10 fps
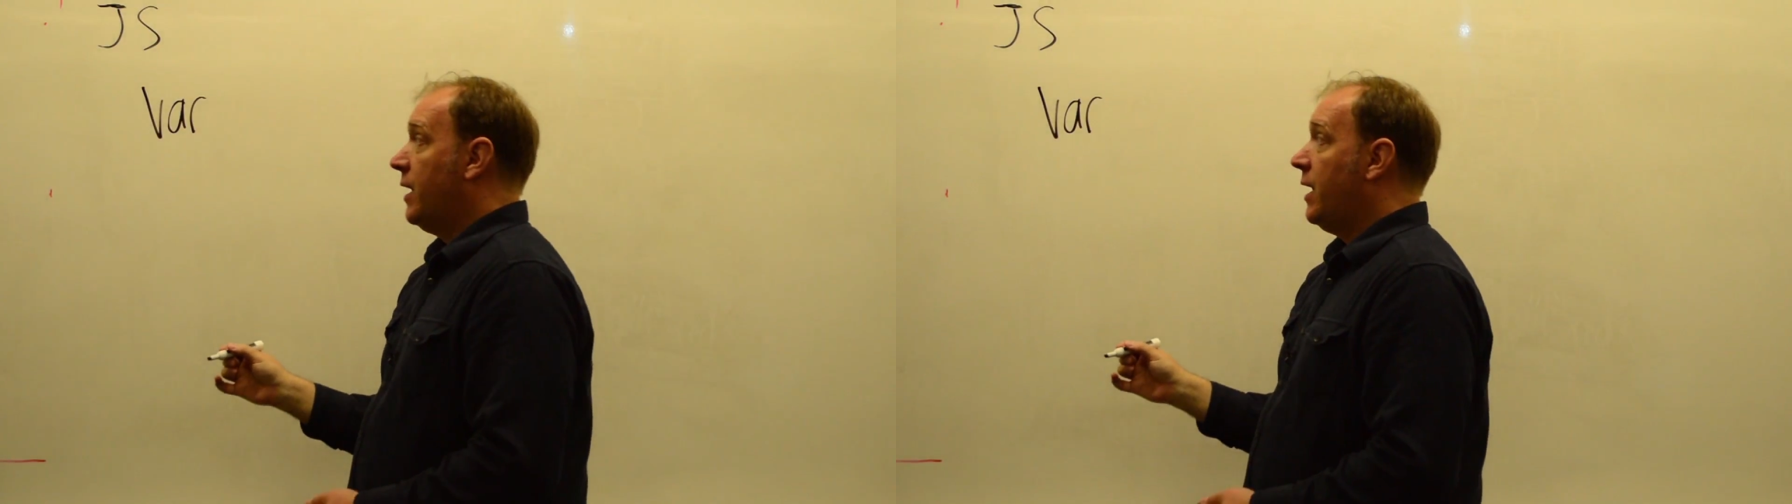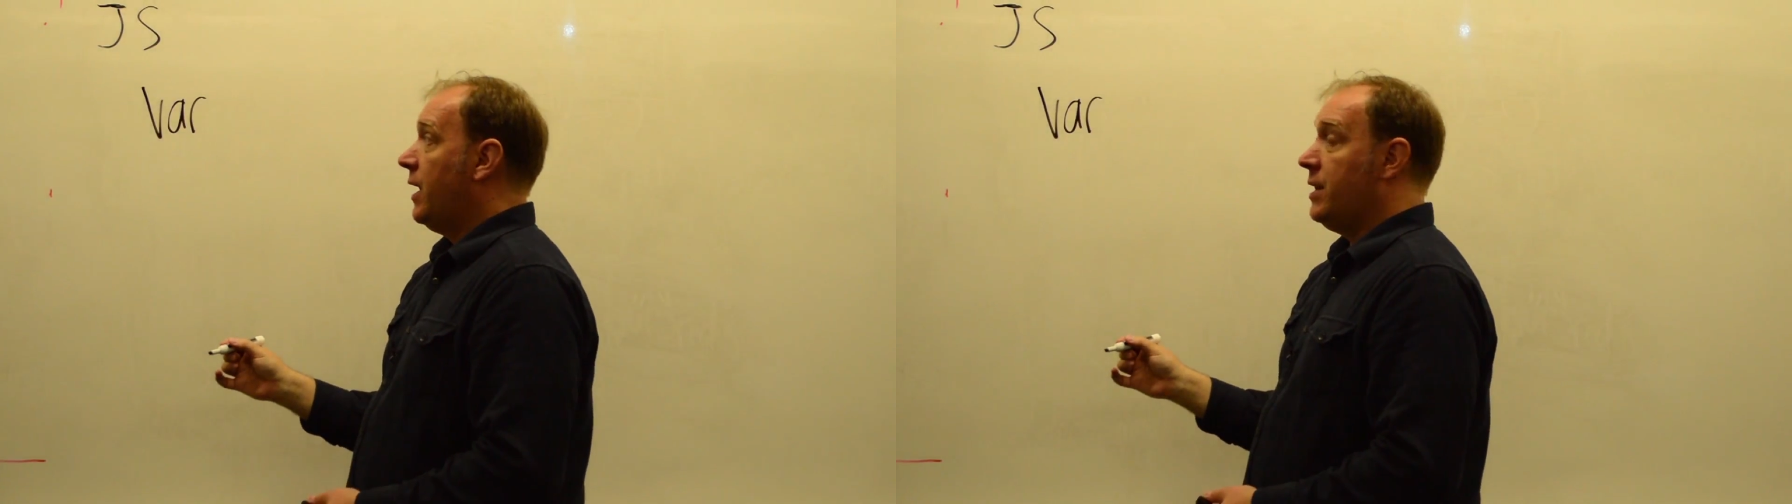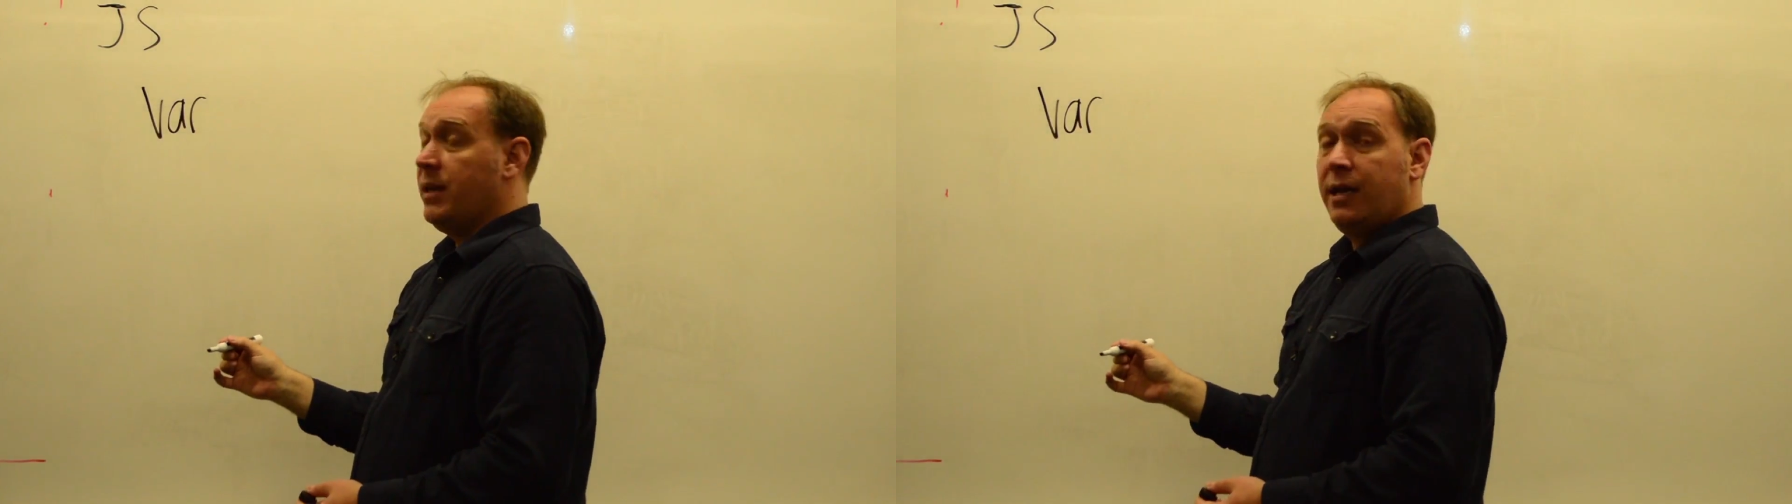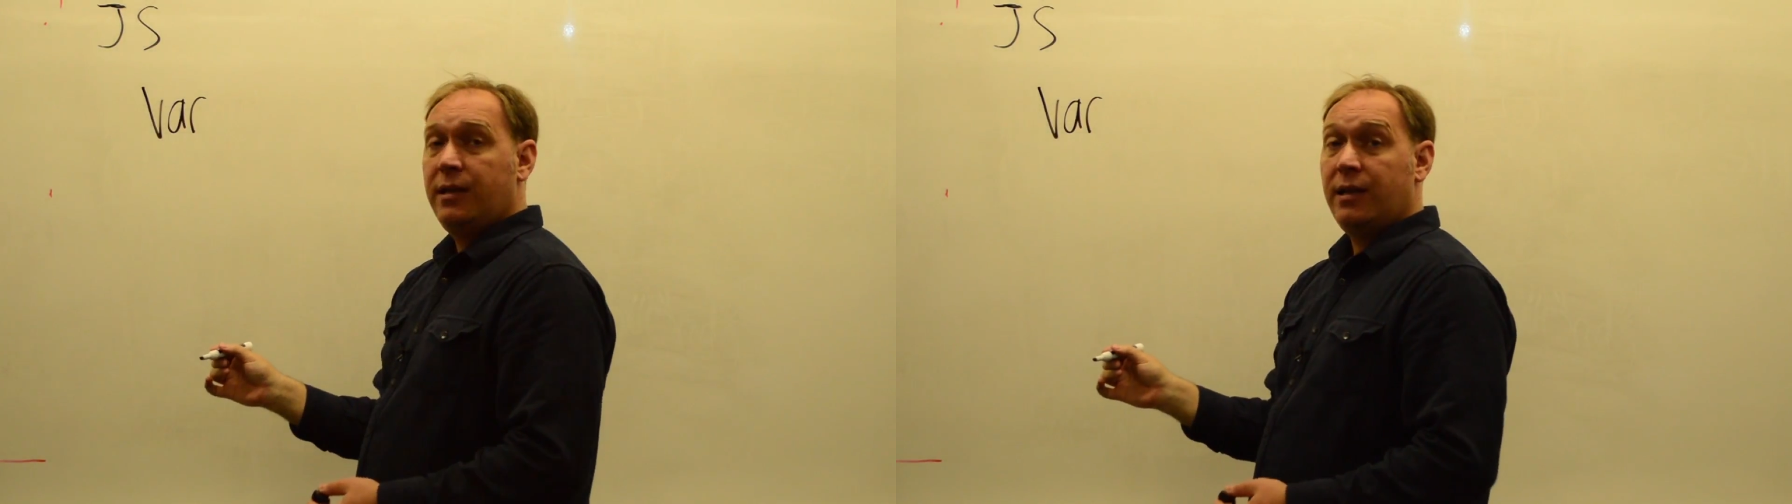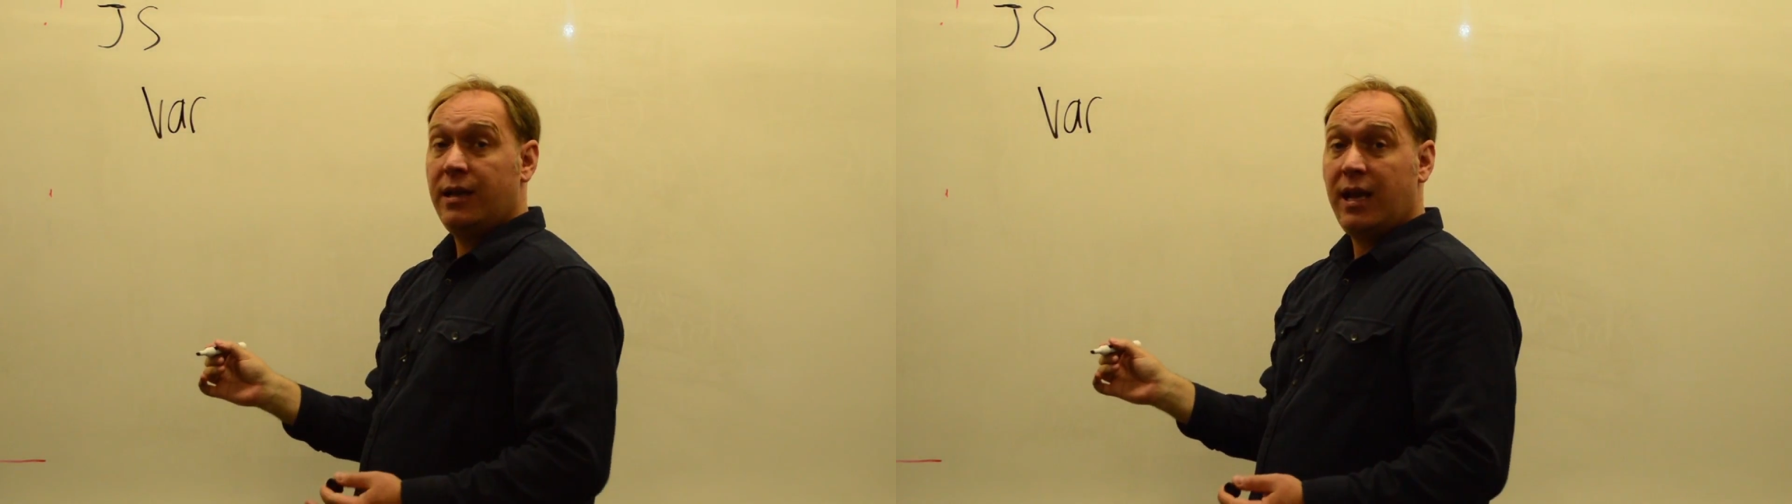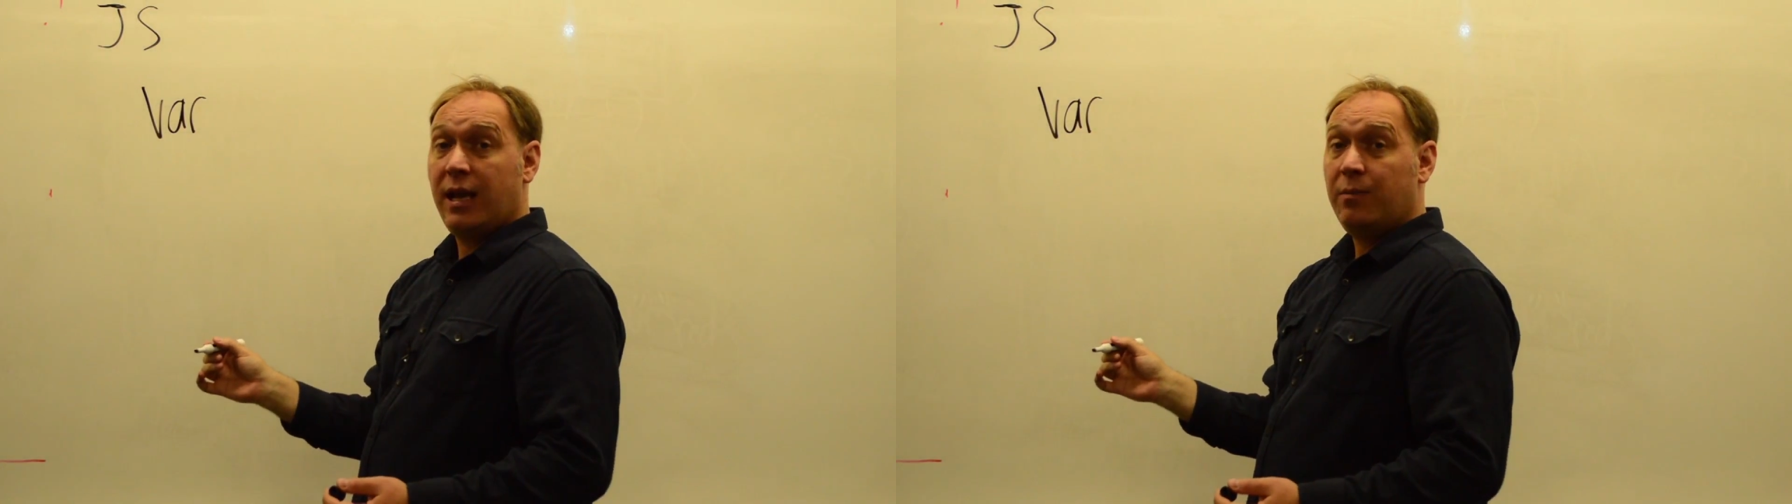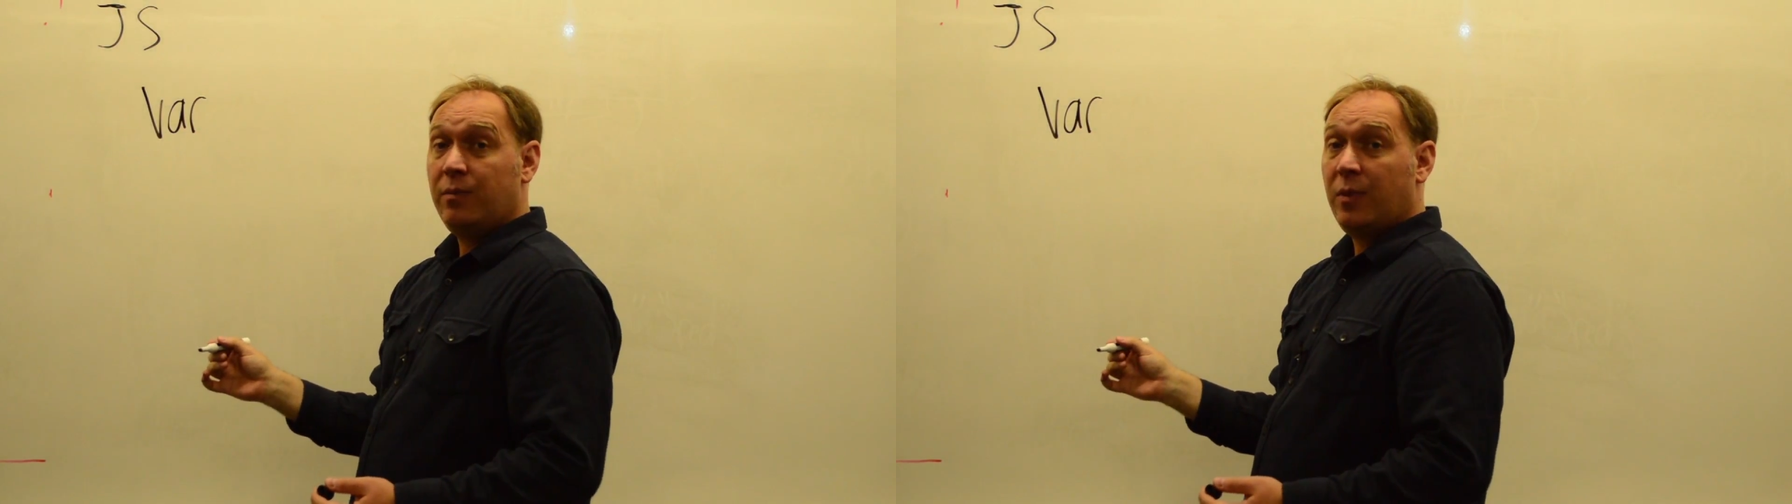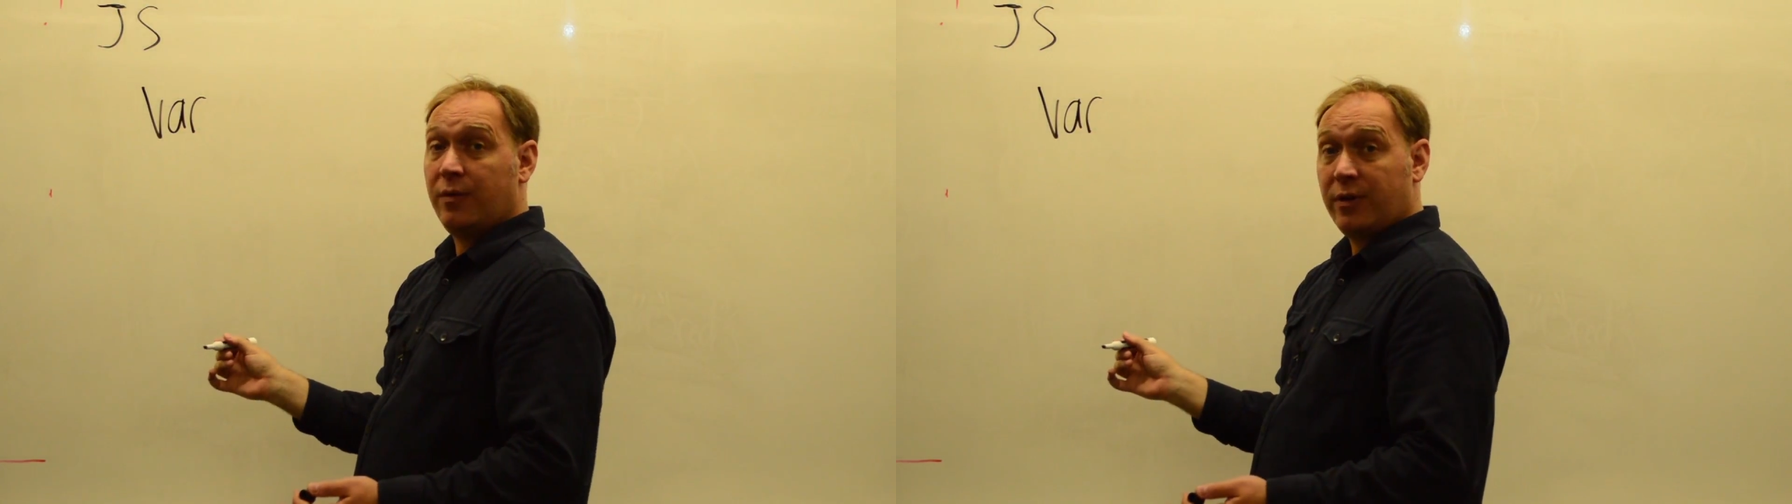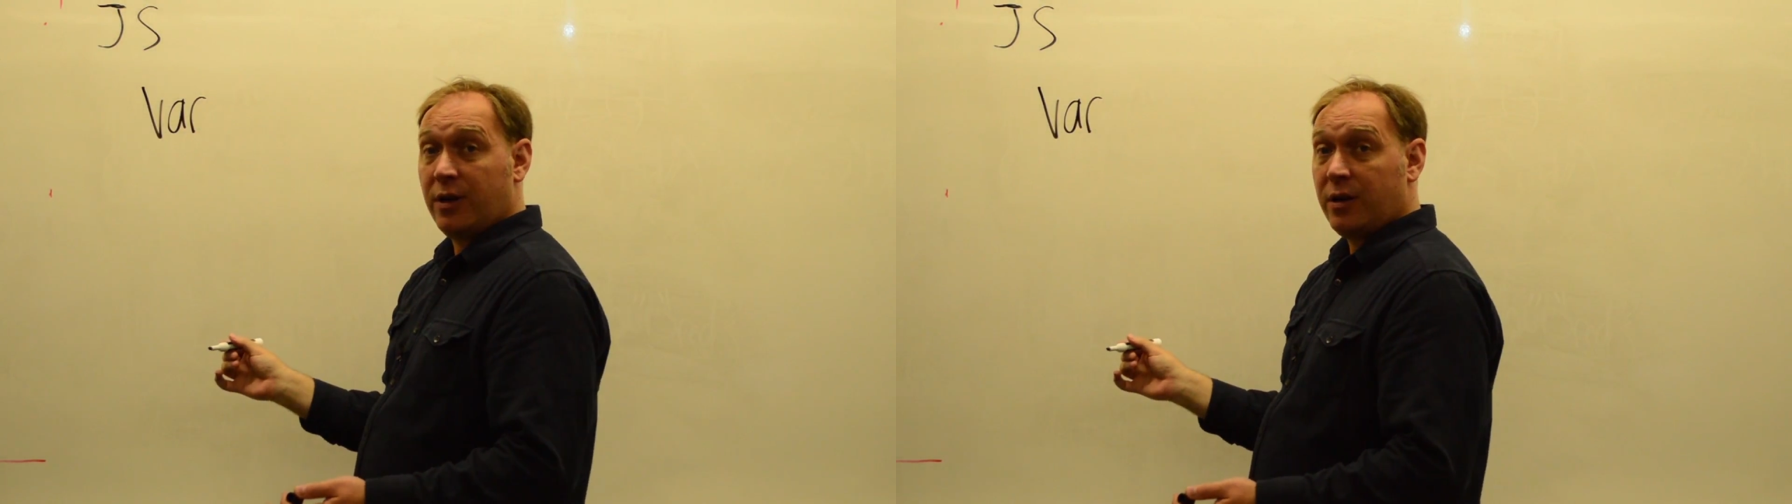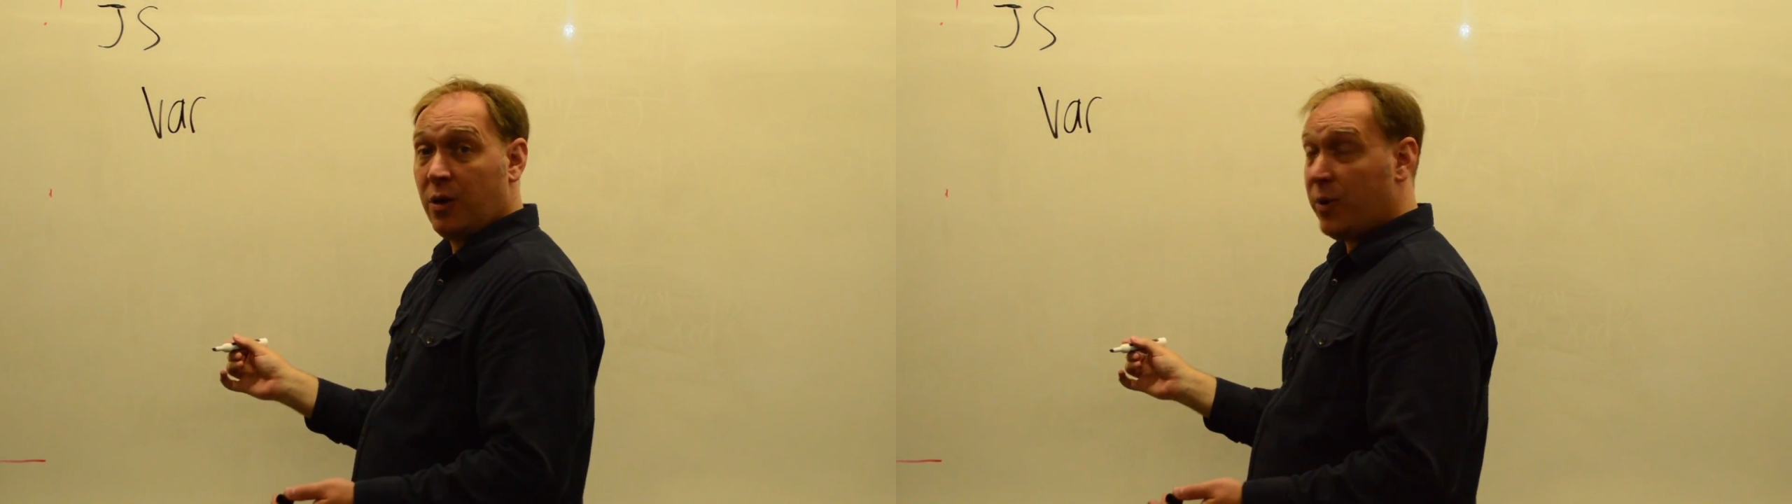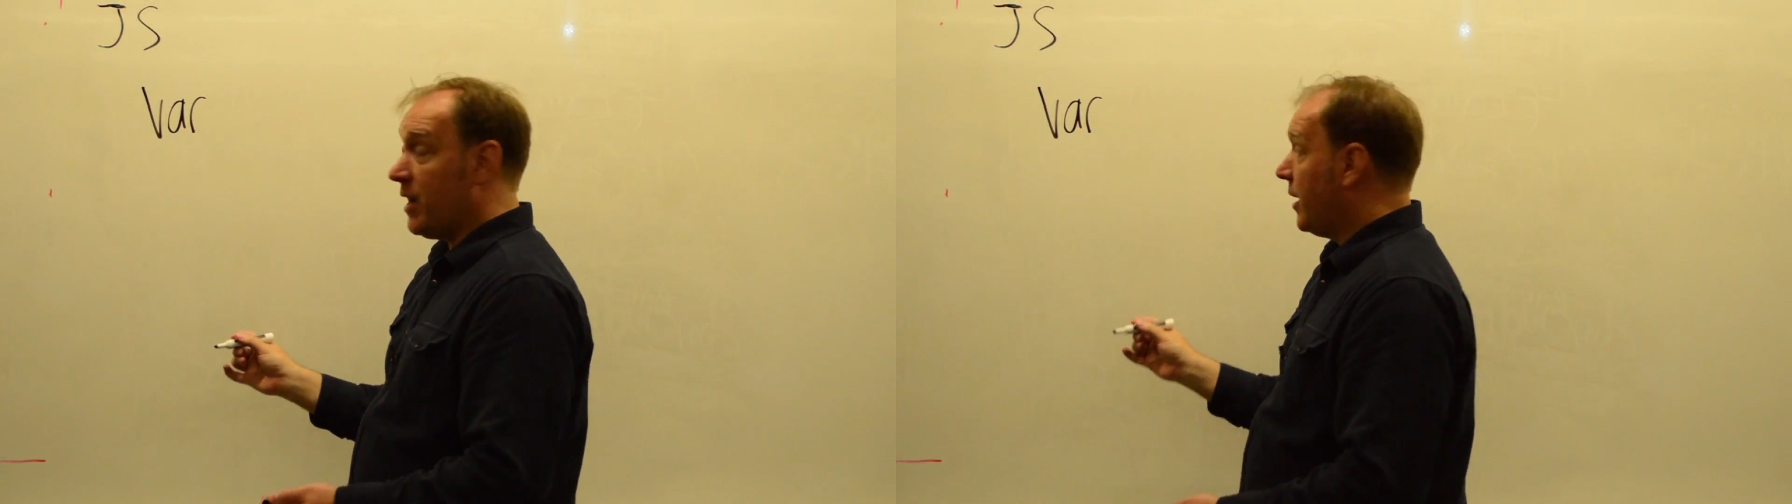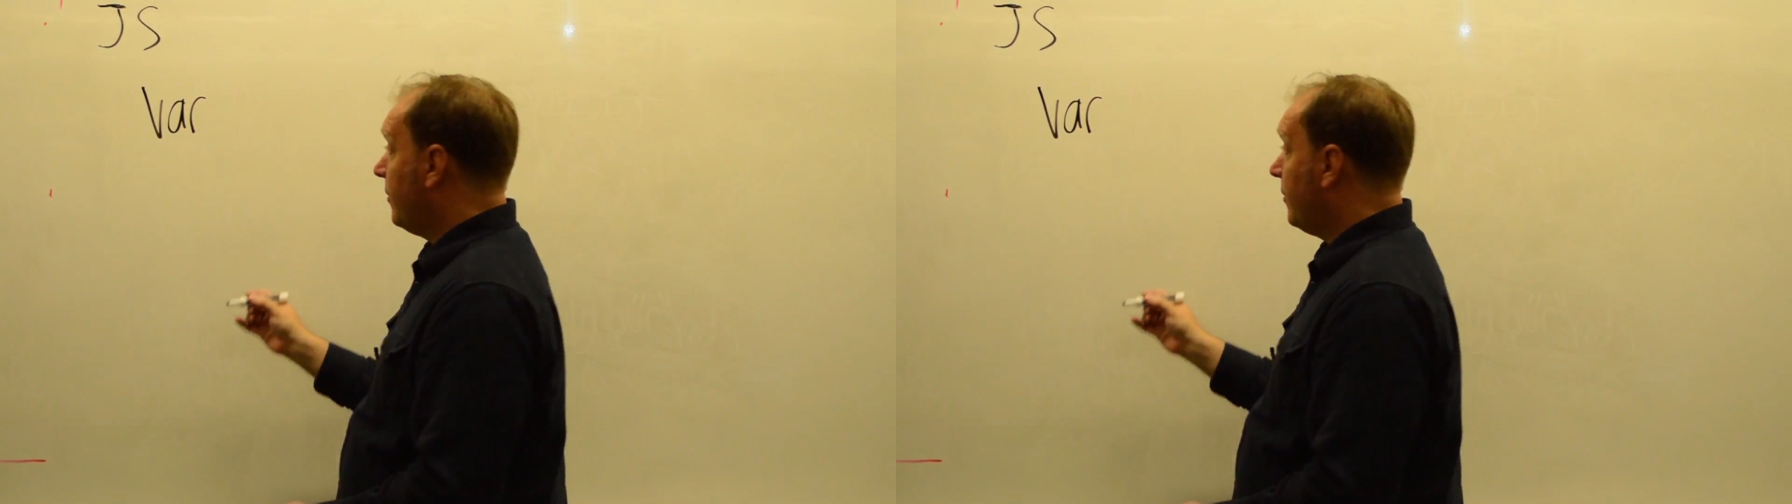and then the name of our array.